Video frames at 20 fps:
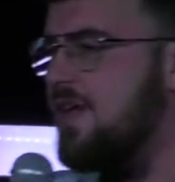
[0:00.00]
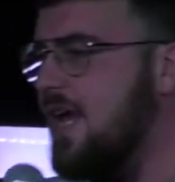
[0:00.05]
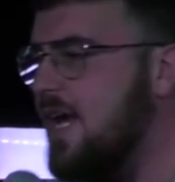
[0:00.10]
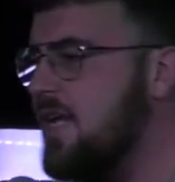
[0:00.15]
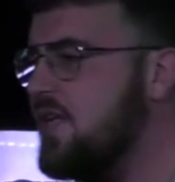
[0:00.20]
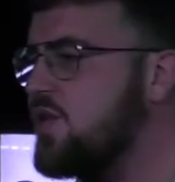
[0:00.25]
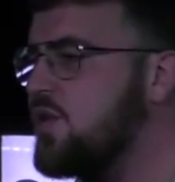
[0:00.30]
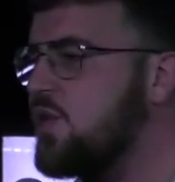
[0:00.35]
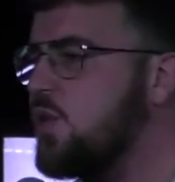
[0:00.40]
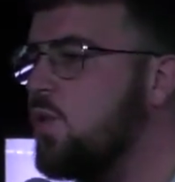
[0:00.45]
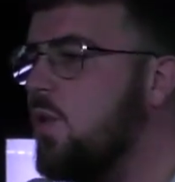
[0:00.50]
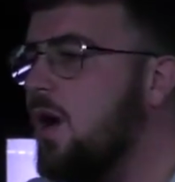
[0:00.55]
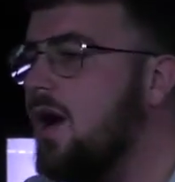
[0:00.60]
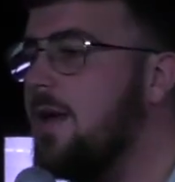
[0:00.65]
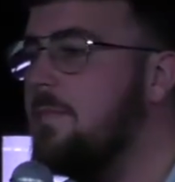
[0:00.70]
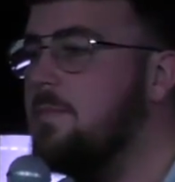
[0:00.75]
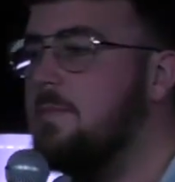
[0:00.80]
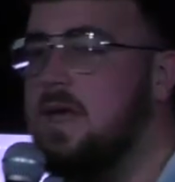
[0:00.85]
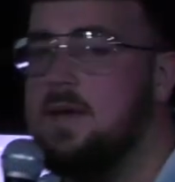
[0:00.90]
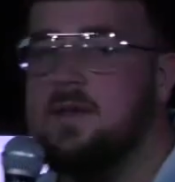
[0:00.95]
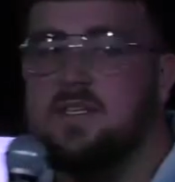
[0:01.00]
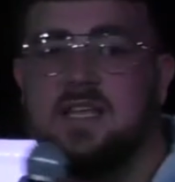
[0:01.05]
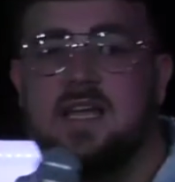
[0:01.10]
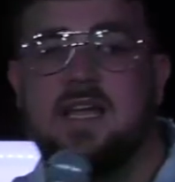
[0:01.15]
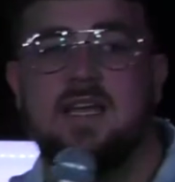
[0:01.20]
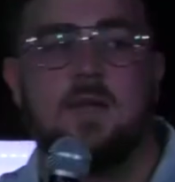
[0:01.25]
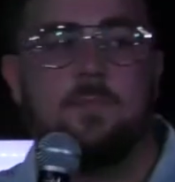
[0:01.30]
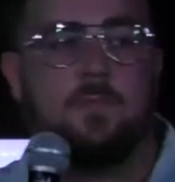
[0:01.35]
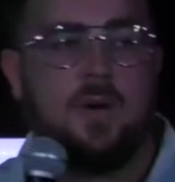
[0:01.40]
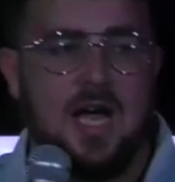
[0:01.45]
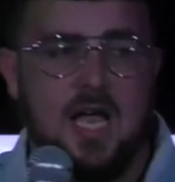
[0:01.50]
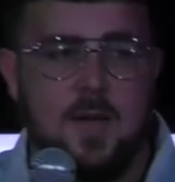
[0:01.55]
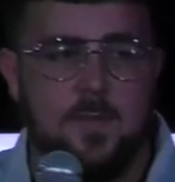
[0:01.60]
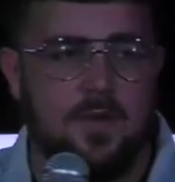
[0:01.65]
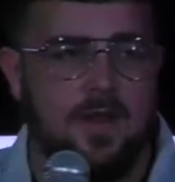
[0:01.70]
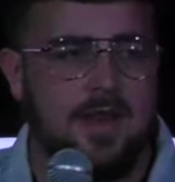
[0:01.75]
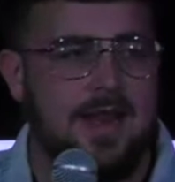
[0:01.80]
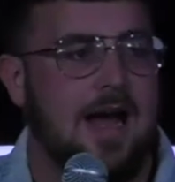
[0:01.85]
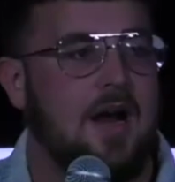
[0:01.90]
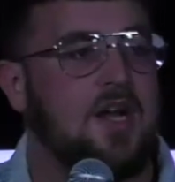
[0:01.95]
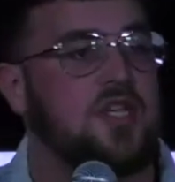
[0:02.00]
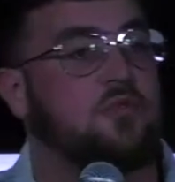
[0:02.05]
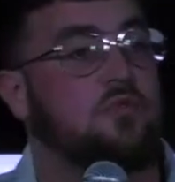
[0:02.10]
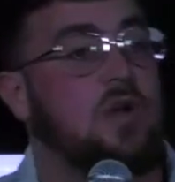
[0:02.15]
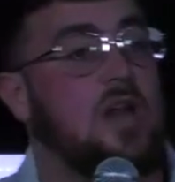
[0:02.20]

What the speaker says: into what it may say in the Bible and how it's